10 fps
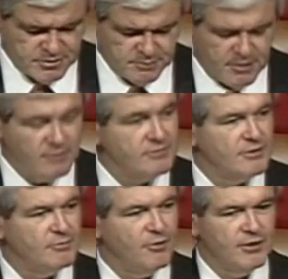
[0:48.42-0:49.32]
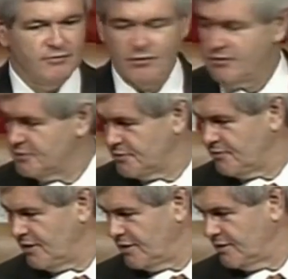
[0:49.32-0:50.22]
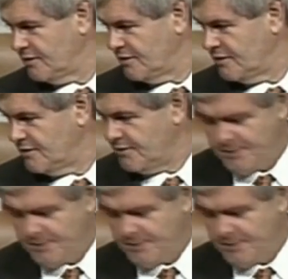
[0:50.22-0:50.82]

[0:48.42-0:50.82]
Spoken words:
Former Speaker of the House Newt Gingrich even